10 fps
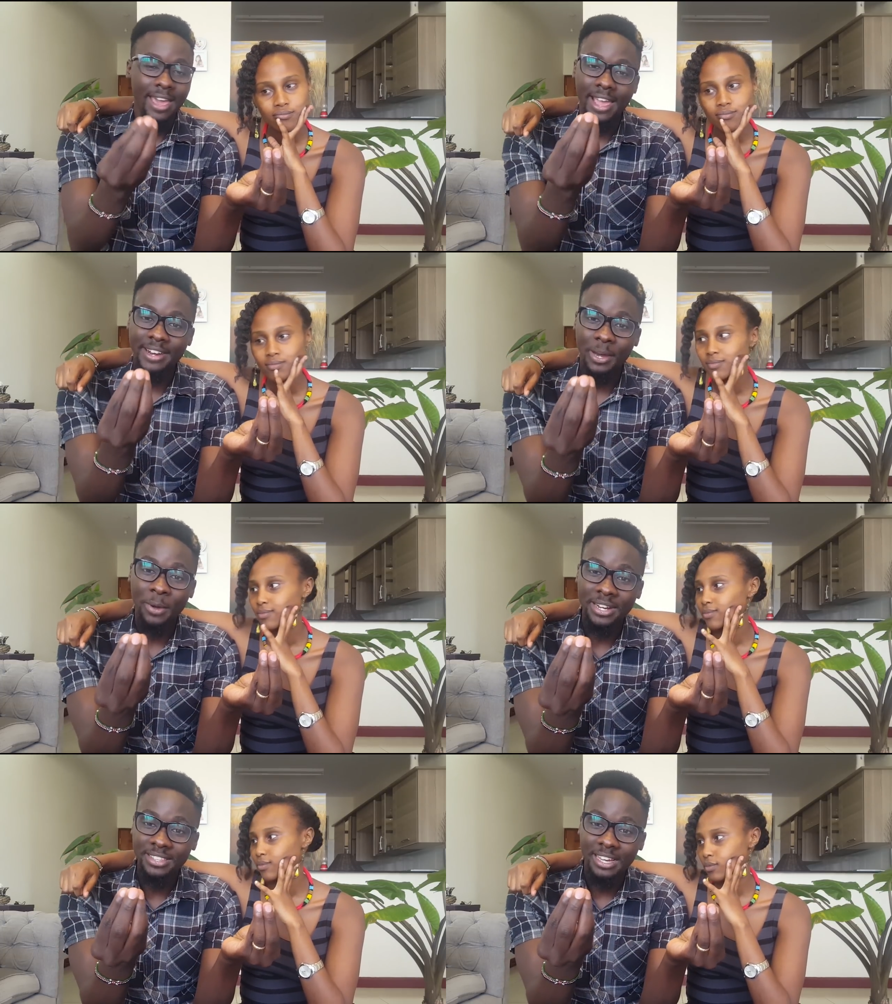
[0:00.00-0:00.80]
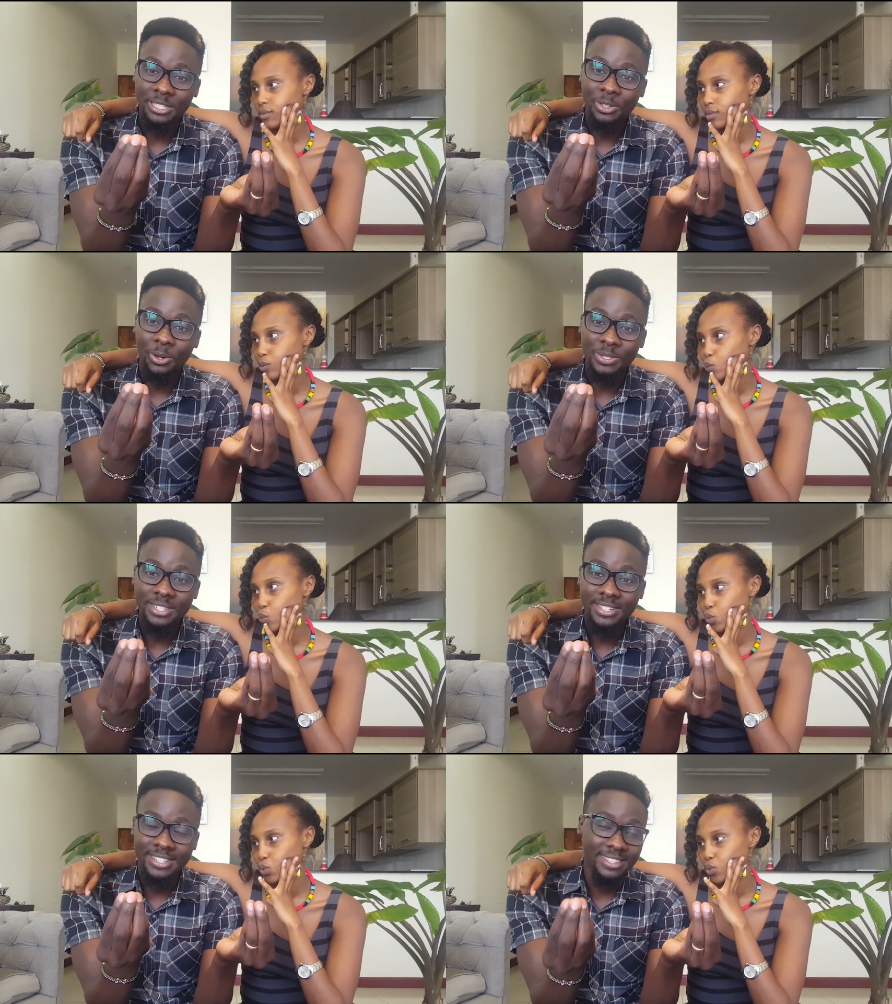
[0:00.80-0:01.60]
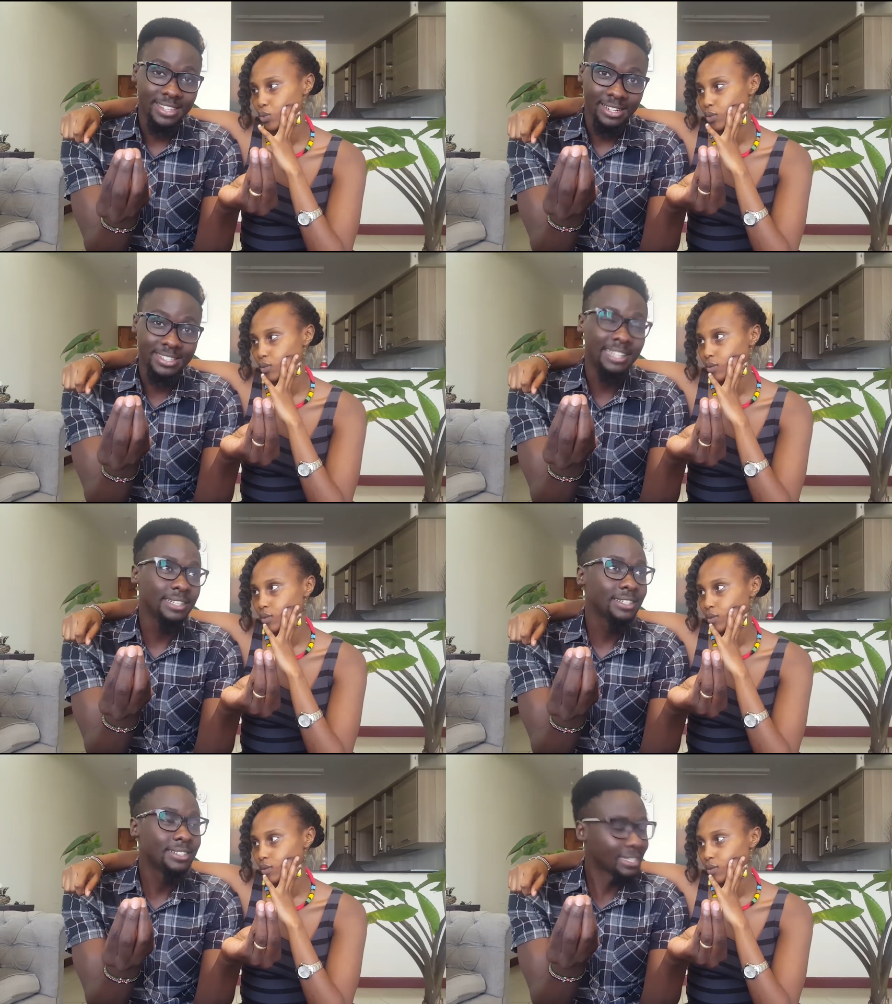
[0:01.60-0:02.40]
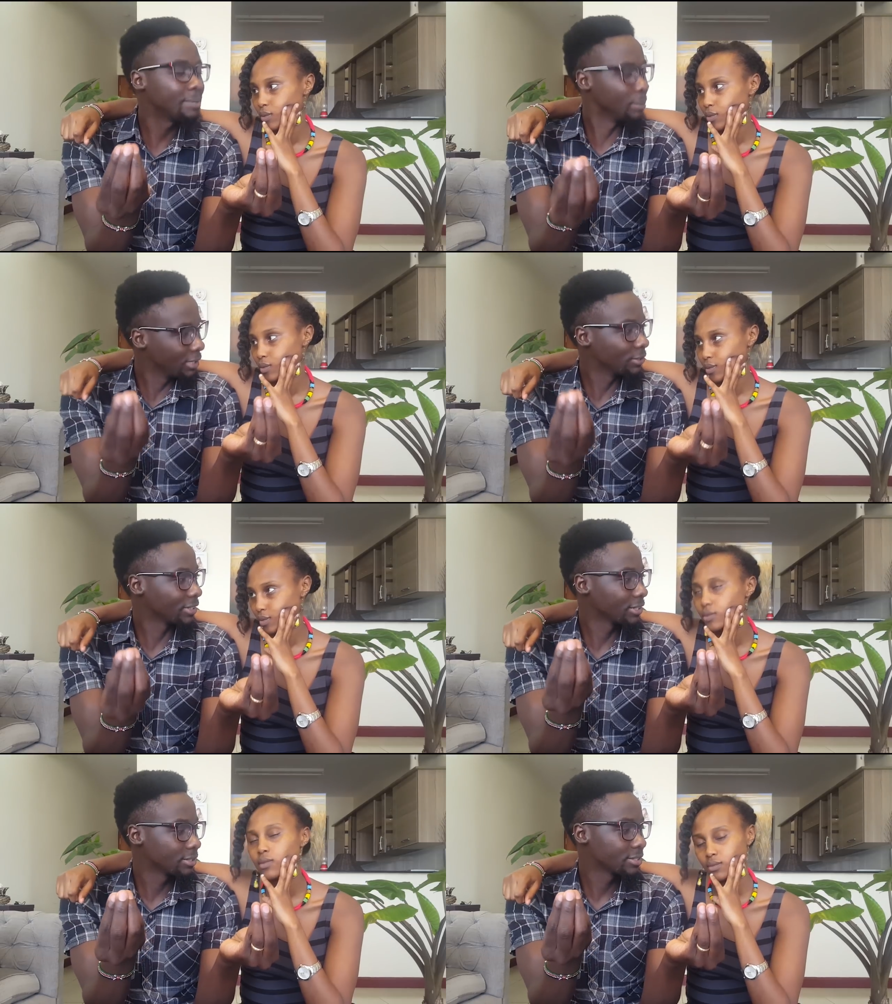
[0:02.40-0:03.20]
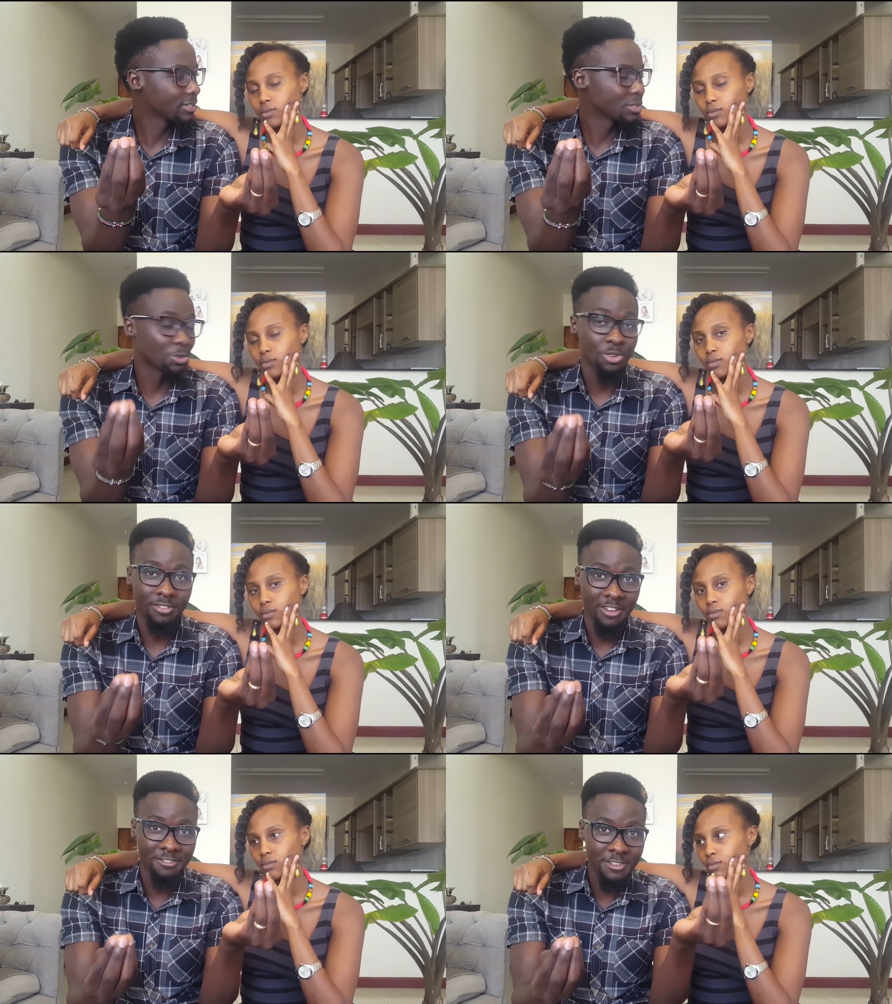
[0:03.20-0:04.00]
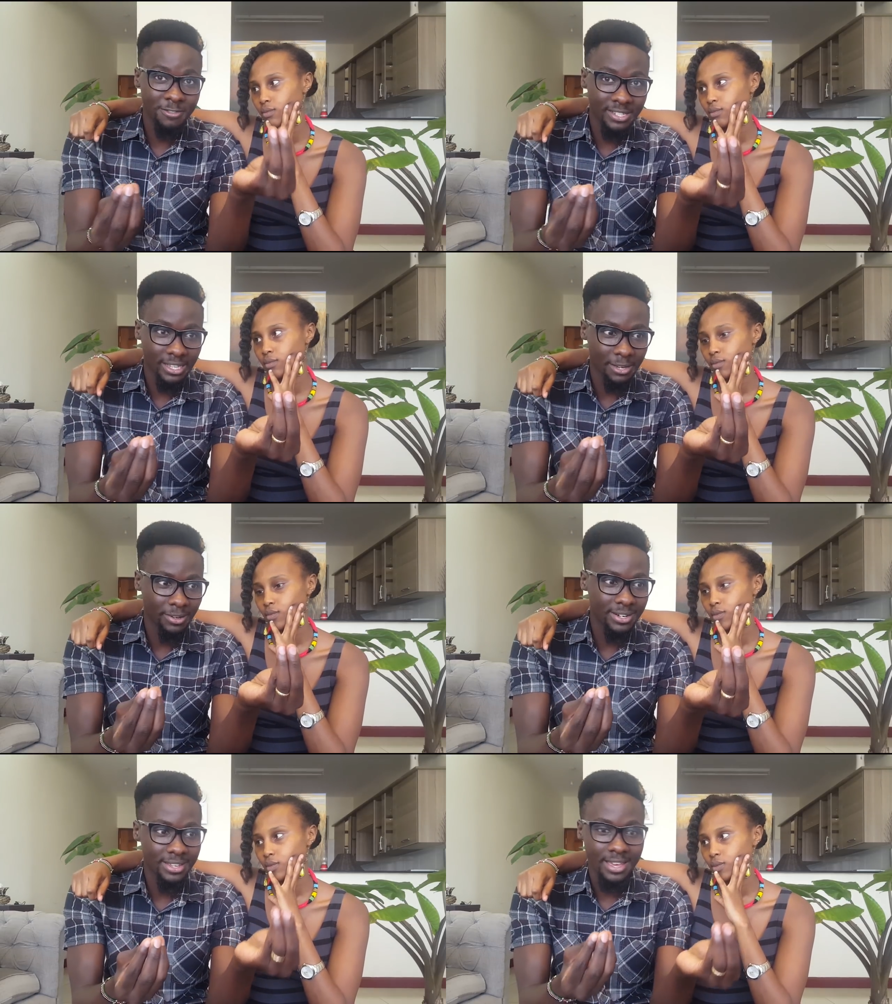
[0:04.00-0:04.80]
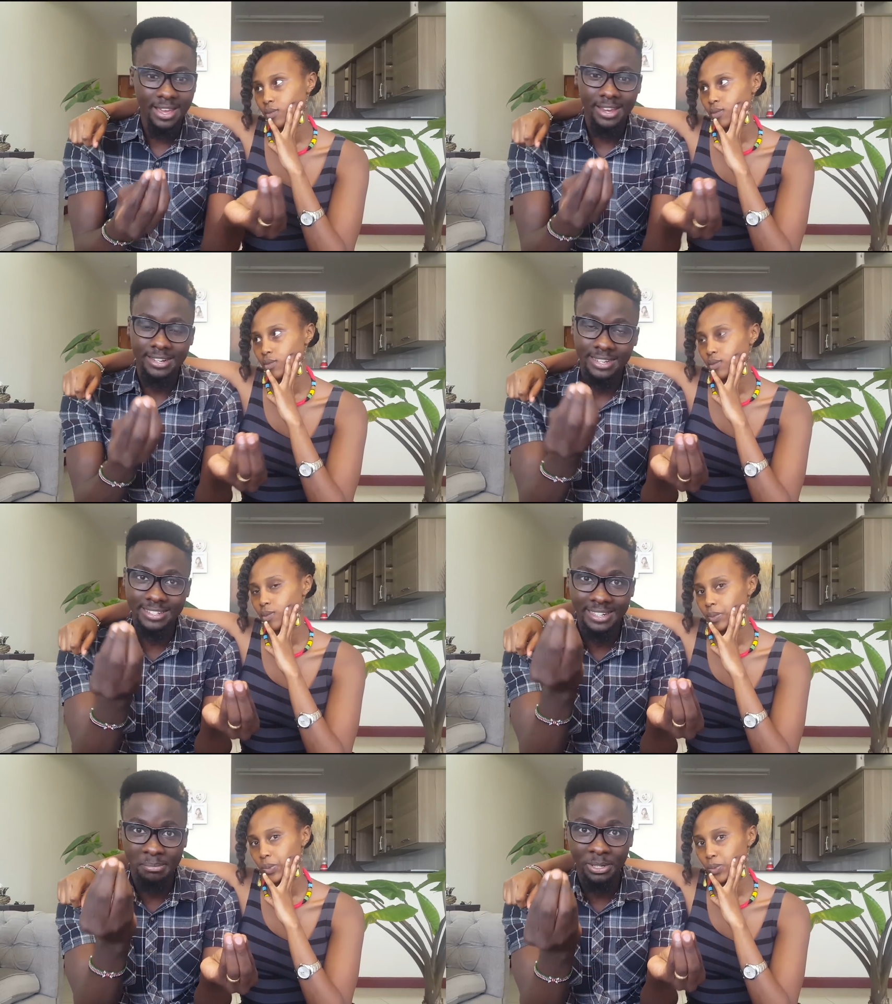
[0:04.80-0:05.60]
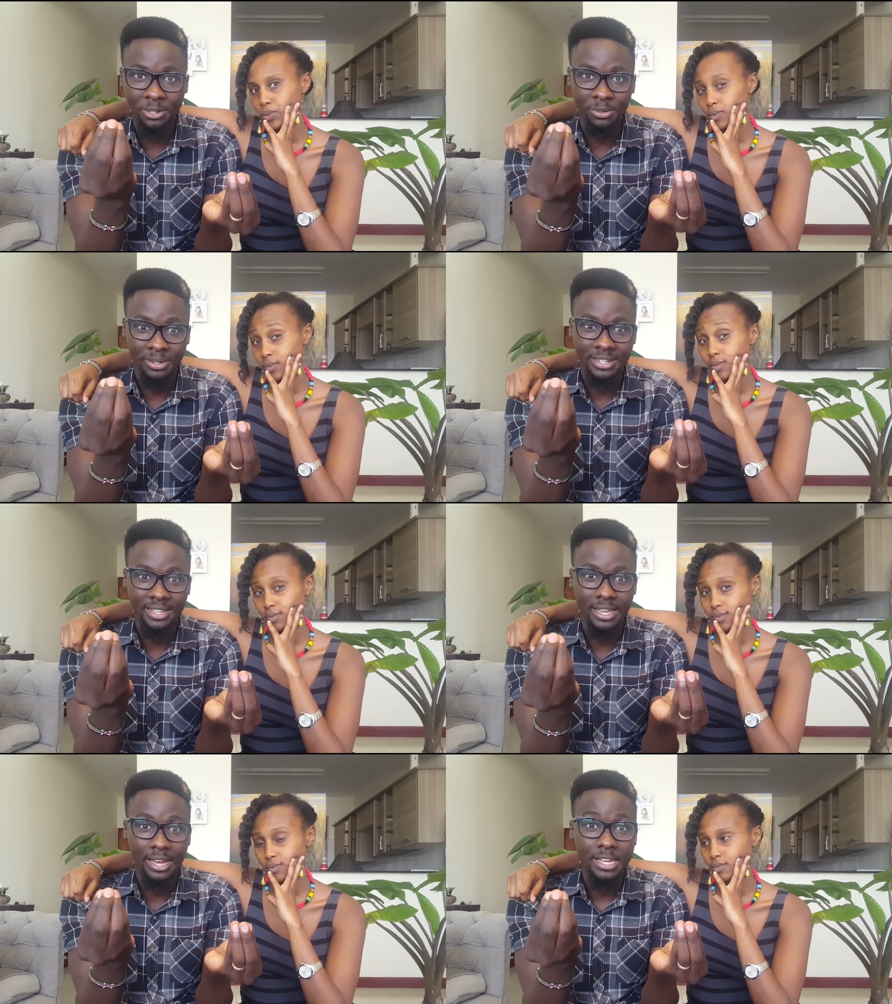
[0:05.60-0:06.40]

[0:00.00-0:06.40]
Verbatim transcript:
Speaker 1: And a wedding that cost 10, 10, 10 million. So you have a 50k wedding here and a 10 million wedding here.